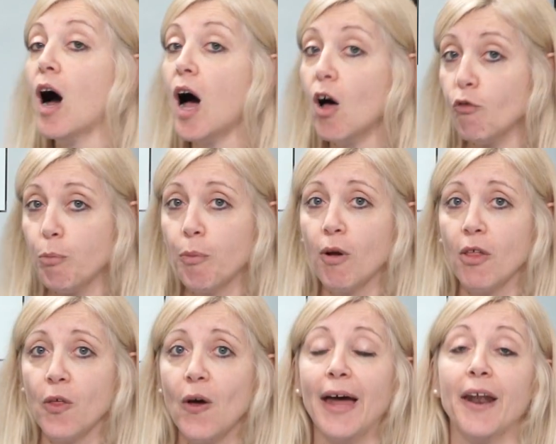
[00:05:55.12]
half
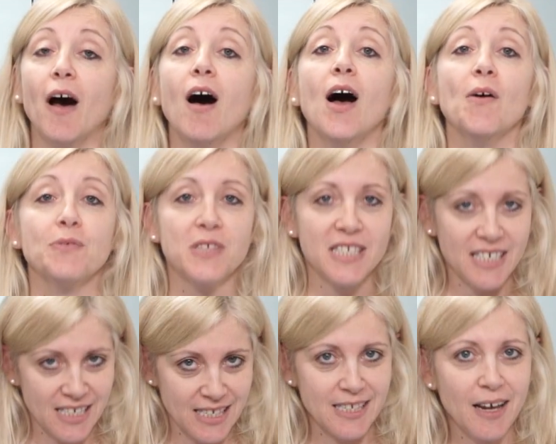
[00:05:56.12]
brother and half
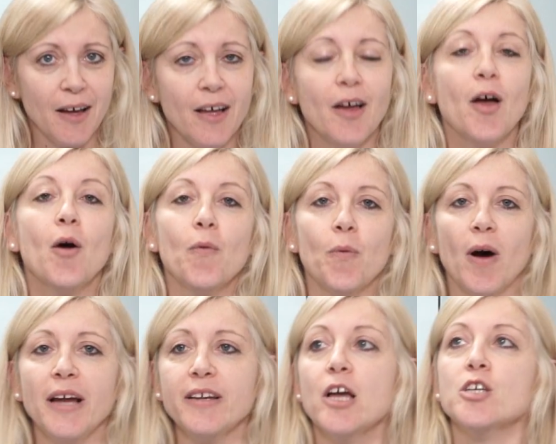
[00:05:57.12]
sister,
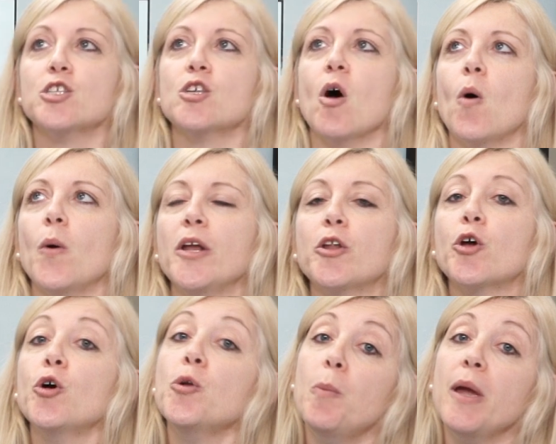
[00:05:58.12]
right? So it
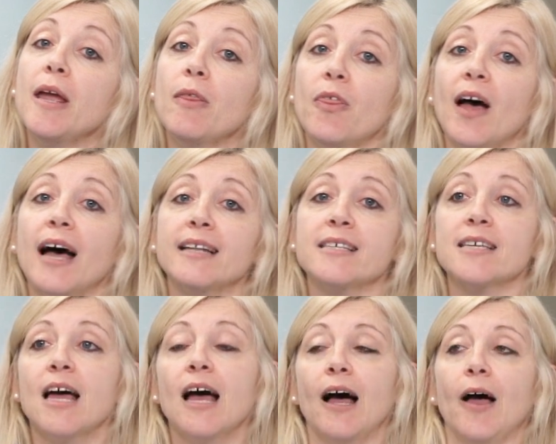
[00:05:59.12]
could be that
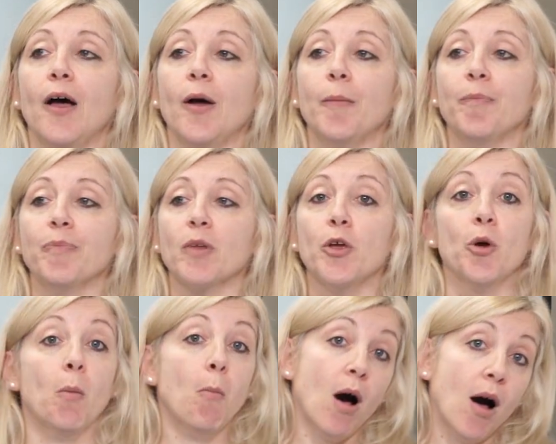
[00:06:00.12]

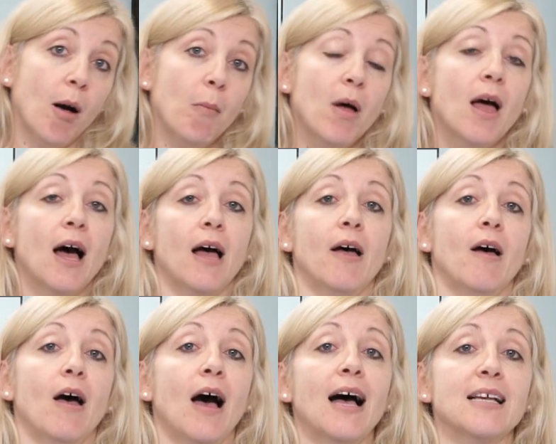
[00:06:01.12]
your mom
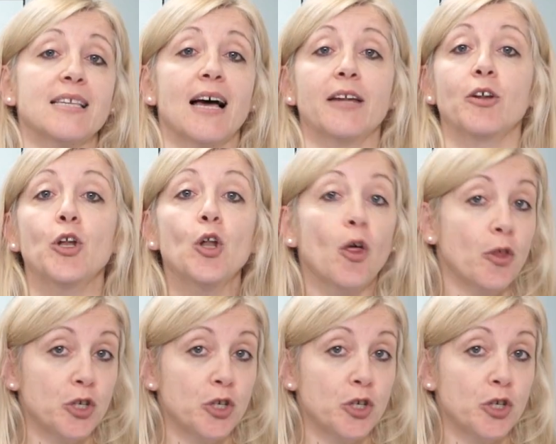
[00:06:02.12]
has had another